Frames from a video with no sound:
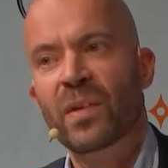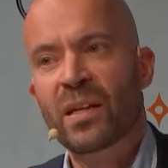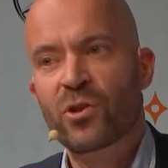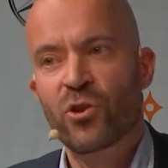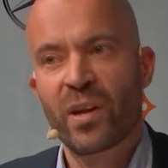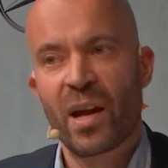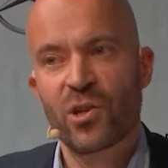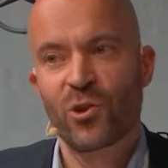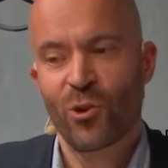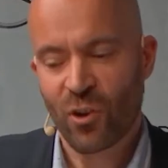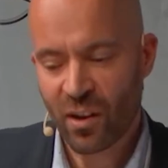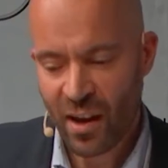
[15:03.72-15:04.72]

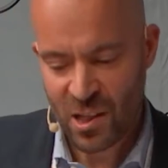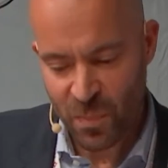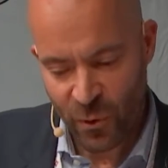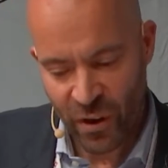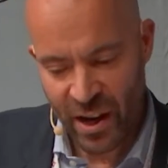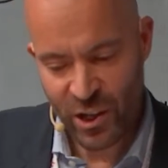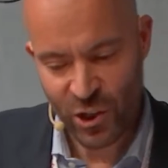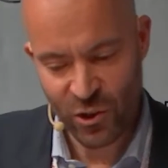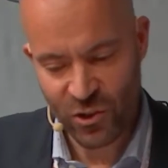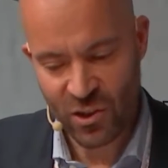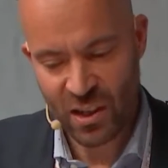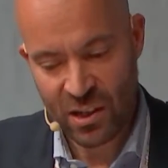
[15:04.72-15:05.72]
international
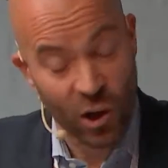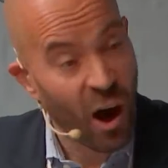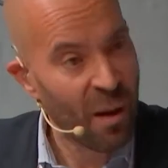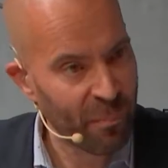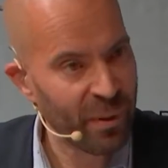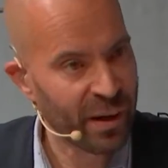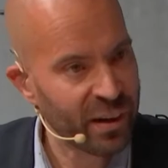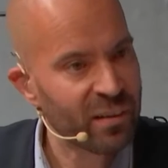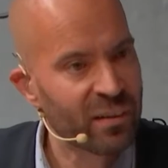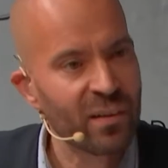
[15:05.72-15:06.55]
aspirations as a company,